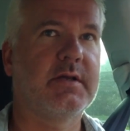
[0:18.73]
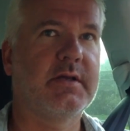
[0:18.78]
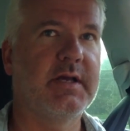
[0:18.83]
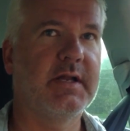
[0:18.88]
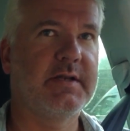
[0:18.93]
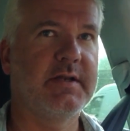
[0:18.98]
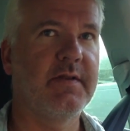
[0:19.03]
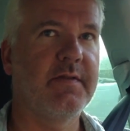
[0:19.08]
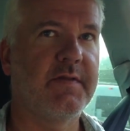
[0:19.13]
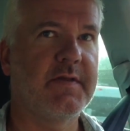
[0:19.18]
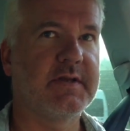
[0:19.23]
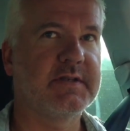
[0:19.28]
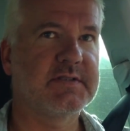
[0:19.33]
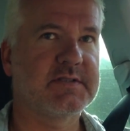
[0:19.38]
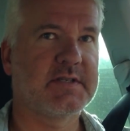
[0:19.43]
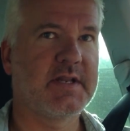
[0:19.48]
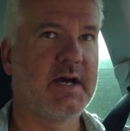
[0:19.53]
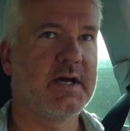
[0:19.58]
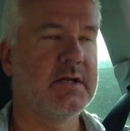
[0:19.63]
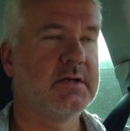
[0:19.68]
Getting
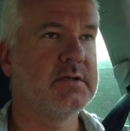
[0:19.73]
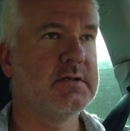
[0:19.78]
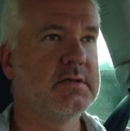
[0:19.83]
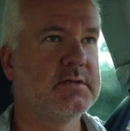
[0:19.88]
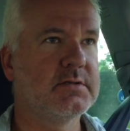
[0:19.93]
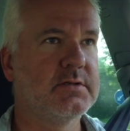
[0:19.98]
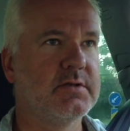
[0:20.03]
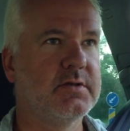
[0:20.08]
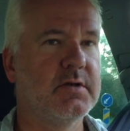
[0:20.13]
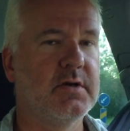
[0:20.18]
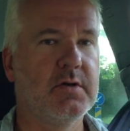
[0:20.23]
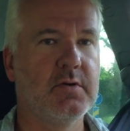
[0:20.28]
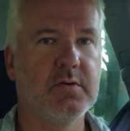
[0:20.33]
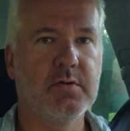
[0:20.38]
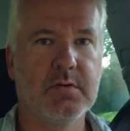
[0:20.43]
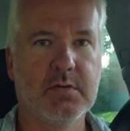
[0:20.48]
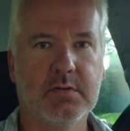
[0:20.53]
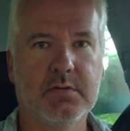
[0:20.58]
things done, you know.